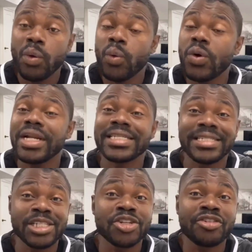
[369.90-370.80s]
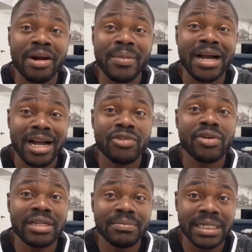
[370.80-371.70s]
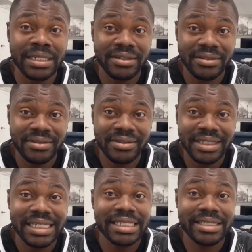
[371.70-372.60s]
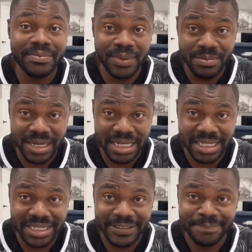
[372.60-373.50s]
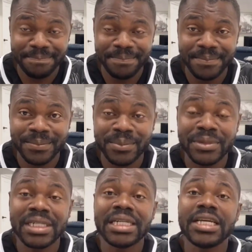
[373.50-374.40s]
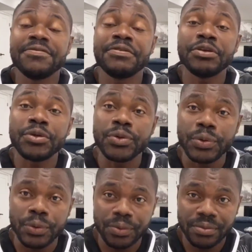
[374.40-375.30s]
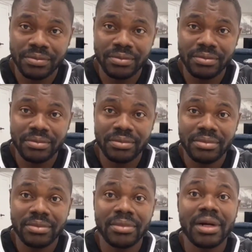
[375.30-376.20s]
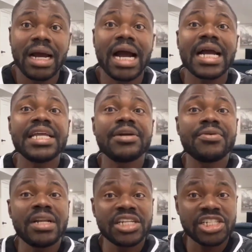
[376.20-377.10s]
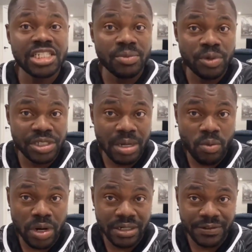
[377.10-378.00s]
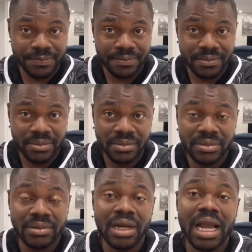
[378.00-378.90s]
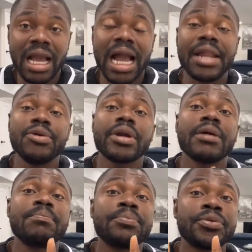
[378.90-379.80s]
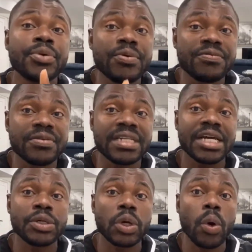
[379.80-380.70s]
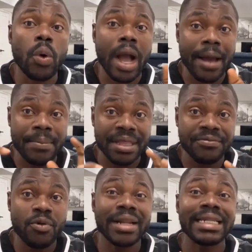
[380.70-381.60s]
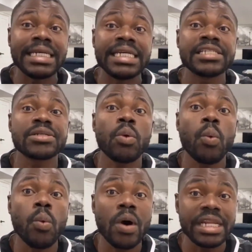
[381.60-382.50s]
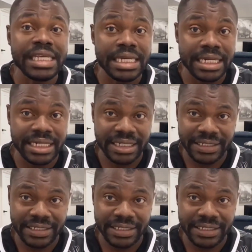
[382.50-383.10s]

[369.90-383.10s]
What does this grammar actually mean? It simply means if you are in a relationship with someone and you can prove that you cohabit for at least 1 year,